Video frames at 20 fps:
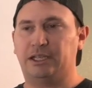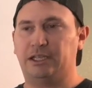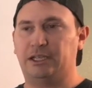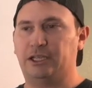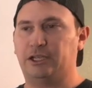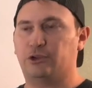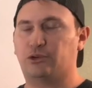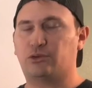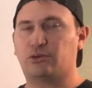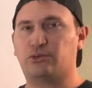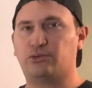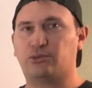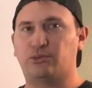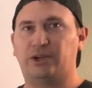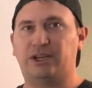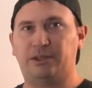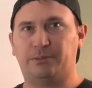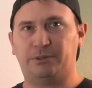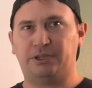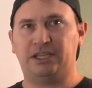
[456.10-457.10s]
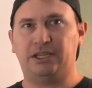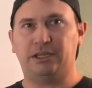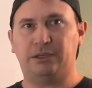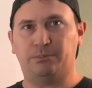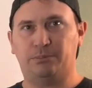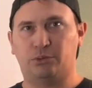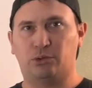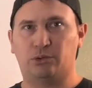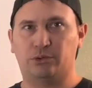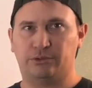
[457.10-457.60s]
incredibly
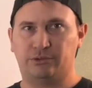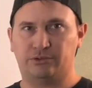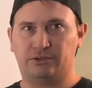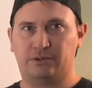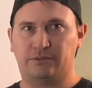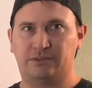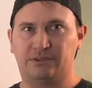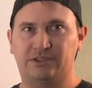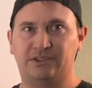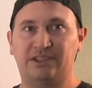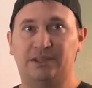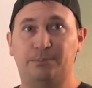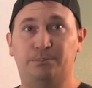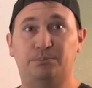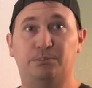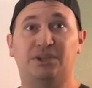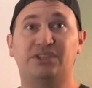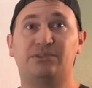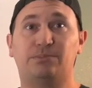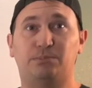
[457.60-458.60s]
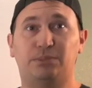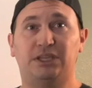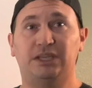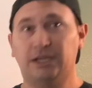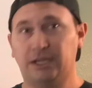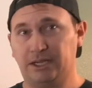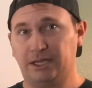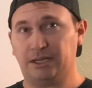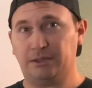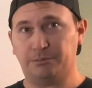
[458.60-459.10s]
important services that must
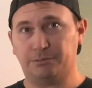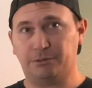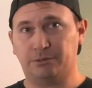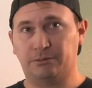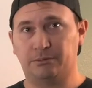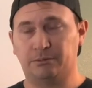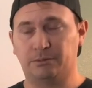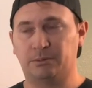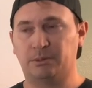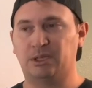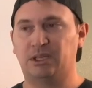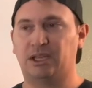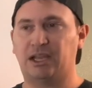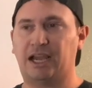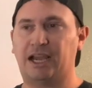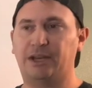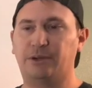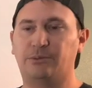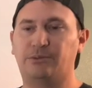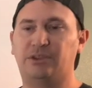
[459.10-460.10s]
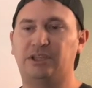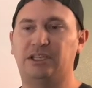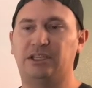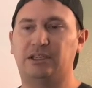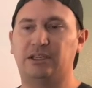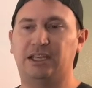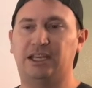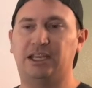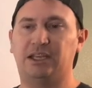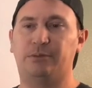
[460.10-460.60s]
be up. I don't
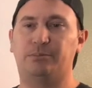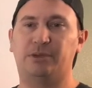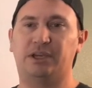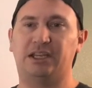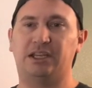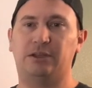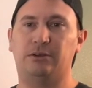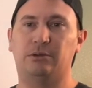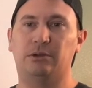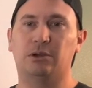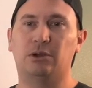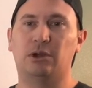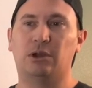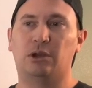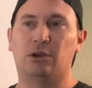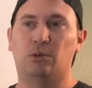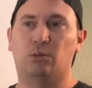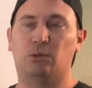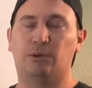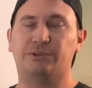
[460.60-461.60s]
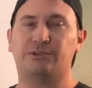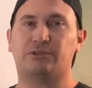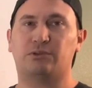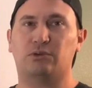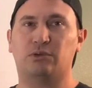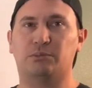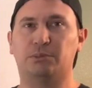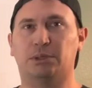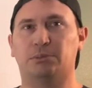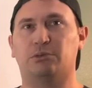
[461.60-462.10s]
think anybody wants
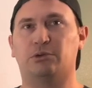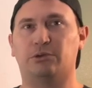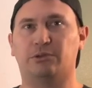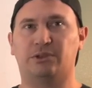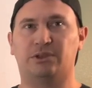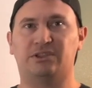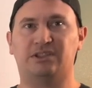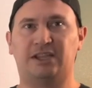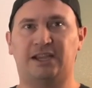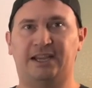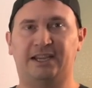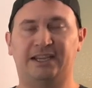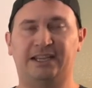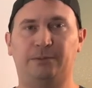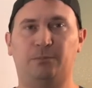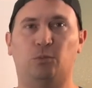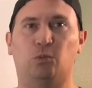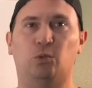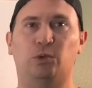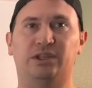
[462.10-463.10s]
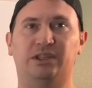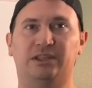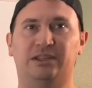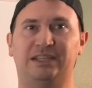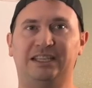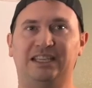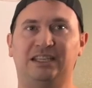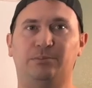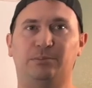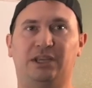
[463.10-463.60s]
to remember the time when
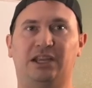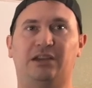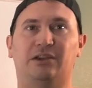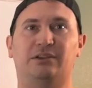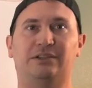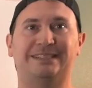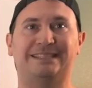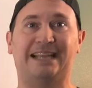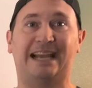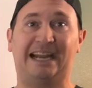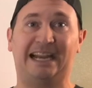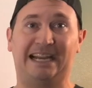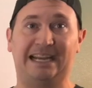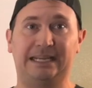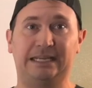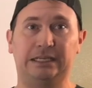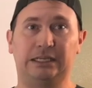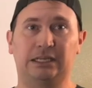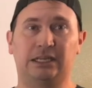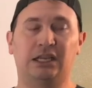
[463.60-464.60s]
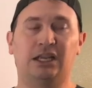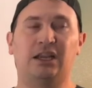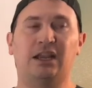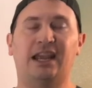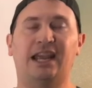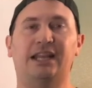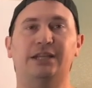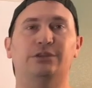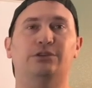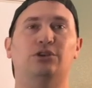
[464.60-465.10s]
email died
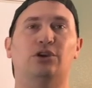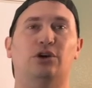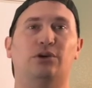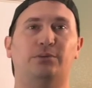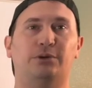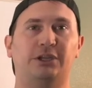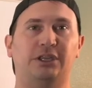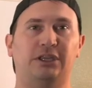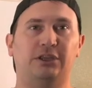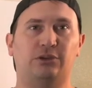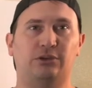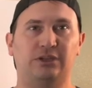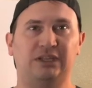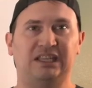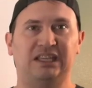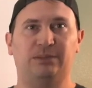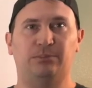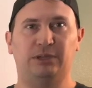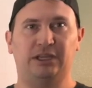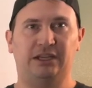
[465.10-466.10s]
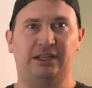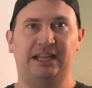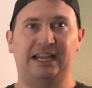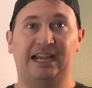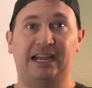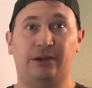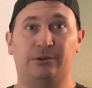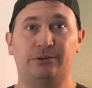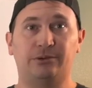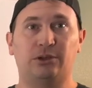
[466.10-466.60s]
and nobody could email
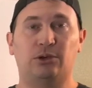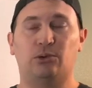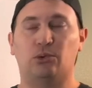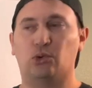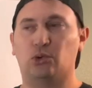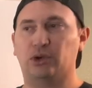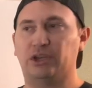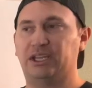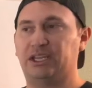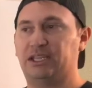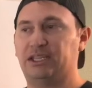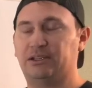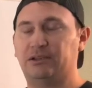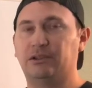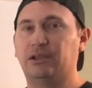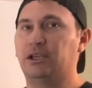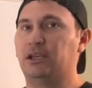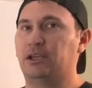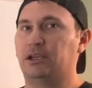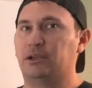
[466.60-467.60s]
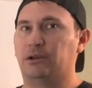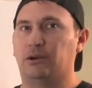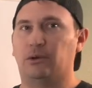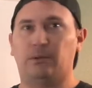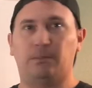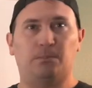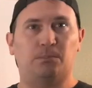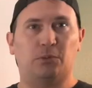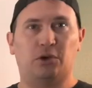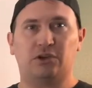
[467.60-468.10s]
out or in,
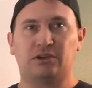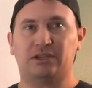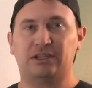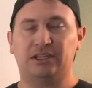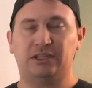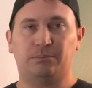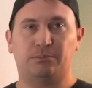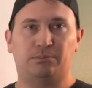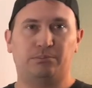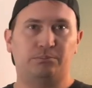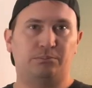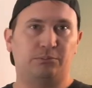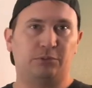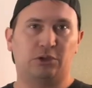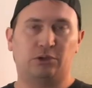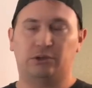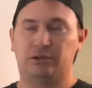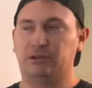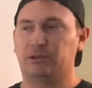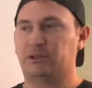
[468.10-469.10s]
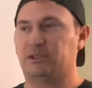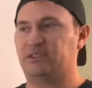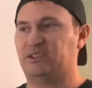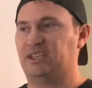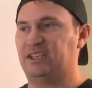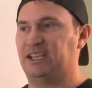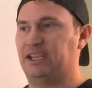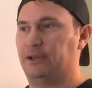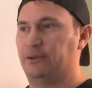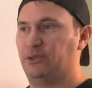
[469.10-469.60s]
or marketing couldn't
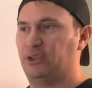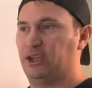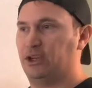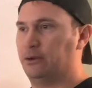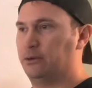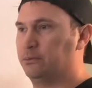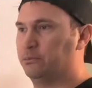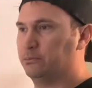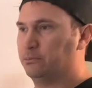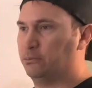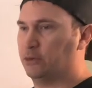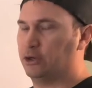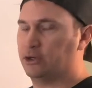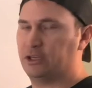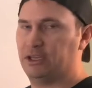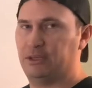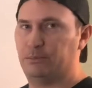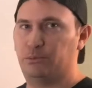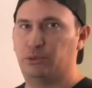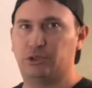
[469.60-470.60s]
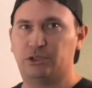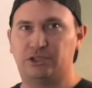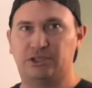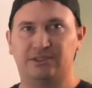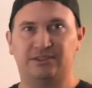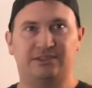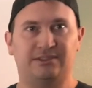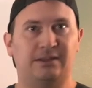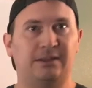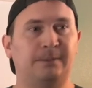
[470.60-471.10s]
send out their marketing
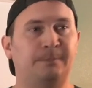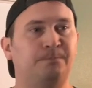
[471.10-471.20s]
pushes,